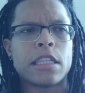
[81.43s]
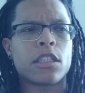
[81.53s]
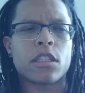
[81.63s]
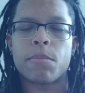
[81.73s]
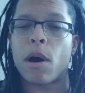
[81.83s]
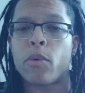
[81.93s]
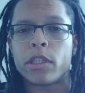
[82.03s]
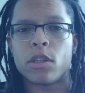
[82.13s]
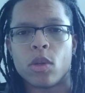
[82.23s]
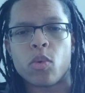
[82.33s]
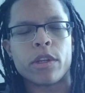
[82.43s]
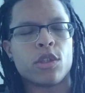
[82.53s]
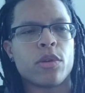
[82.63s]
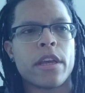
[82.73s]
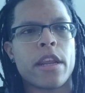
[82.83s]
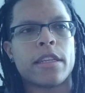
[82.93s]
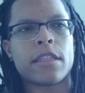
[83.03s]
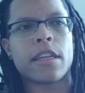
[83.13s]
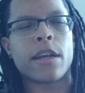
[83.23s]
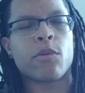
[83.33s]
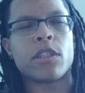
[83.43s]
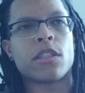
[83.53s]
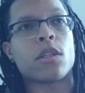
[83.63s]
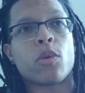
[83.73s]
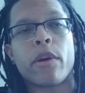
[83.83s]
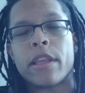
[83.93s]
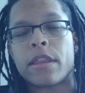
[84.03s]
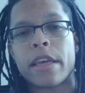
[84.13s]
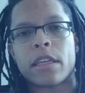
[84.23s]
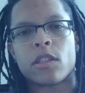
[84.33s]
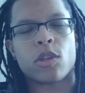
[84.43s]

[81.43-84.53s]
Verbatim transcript: It's just about what you do once you get into there, which is a great thing.